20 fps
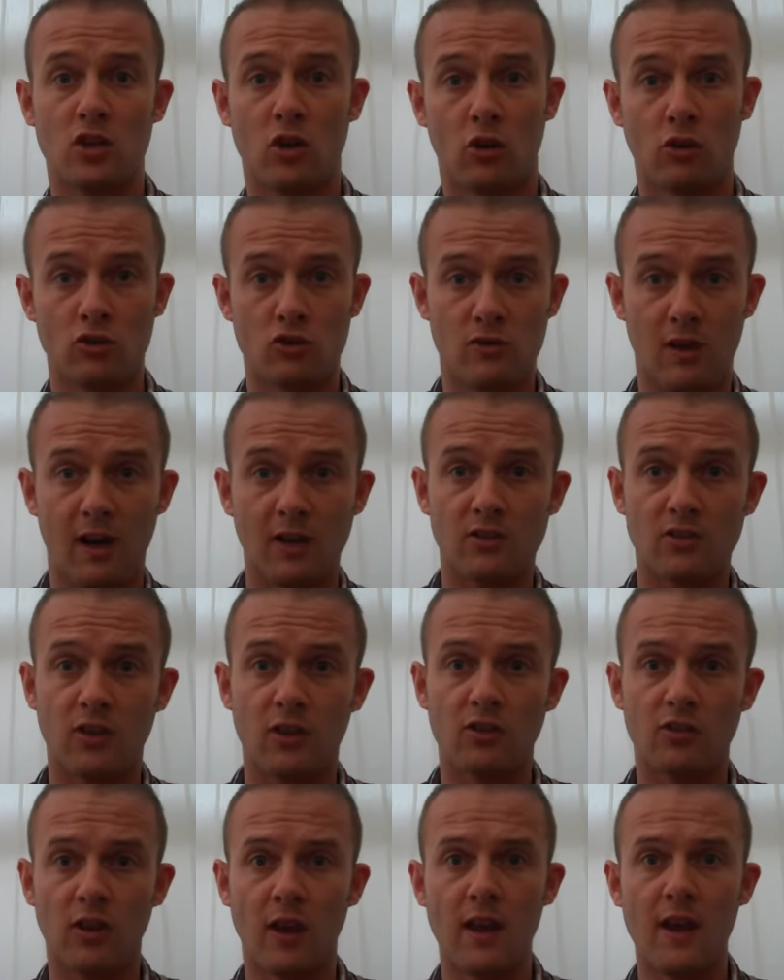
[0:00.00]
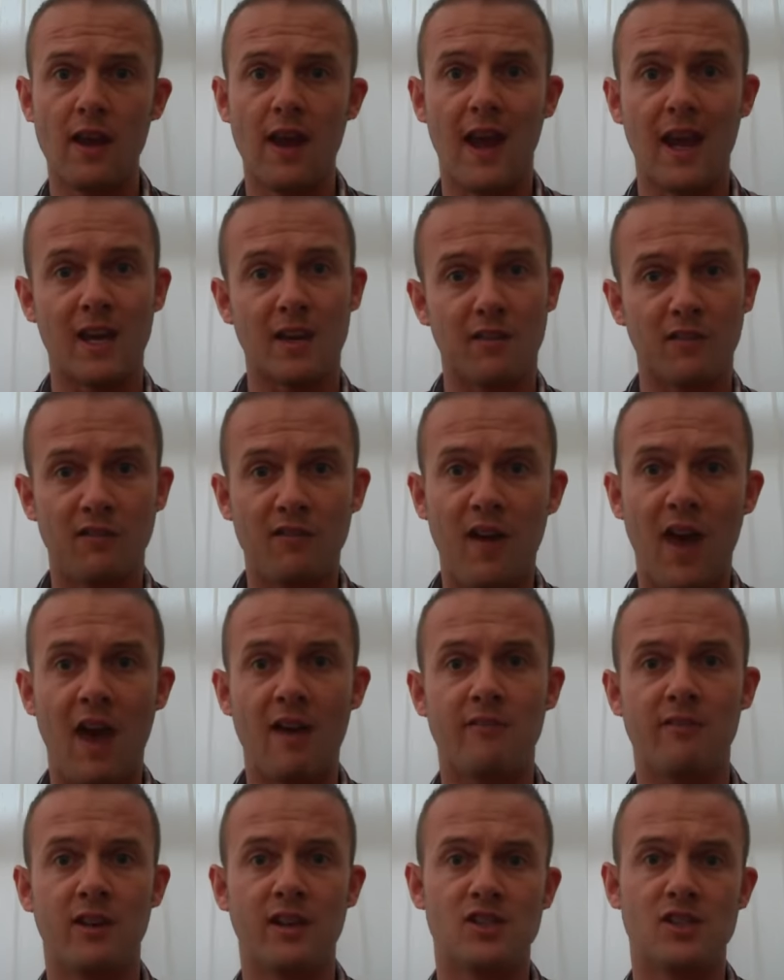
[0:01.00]
contractors in a
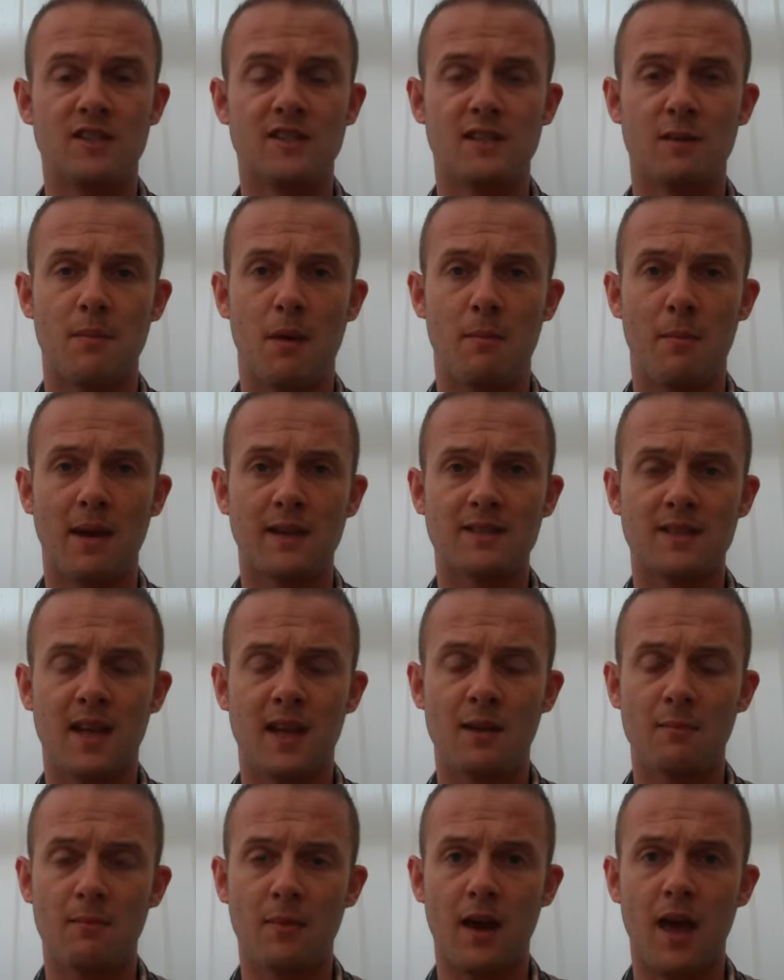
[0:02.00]
fair and legitimate manner,